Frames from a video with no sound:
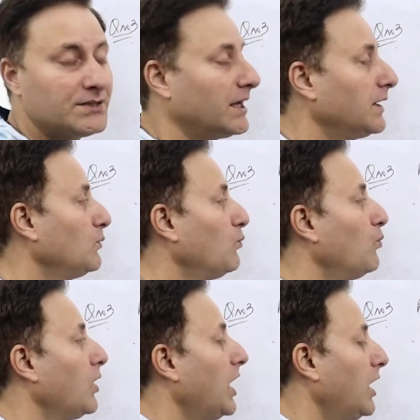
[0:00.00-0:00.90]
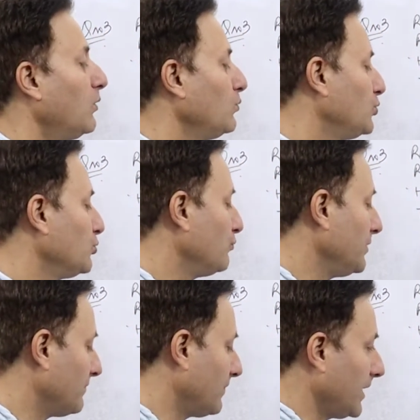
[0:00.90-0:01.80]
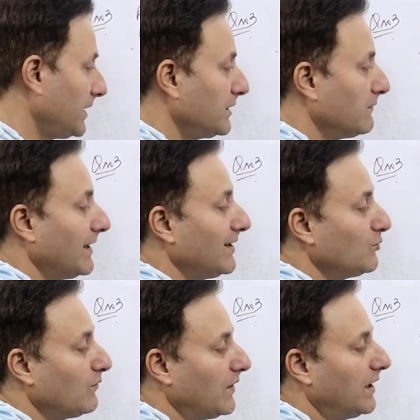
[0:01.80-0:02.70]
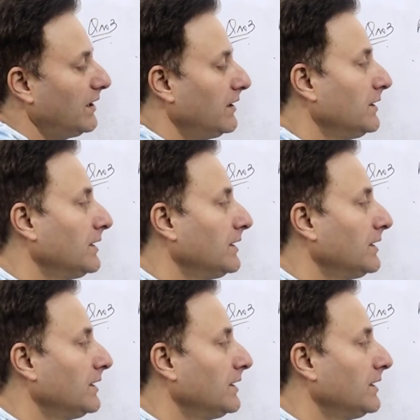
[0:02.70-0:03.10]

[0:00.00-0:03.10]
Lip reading: and how do we find the value of L.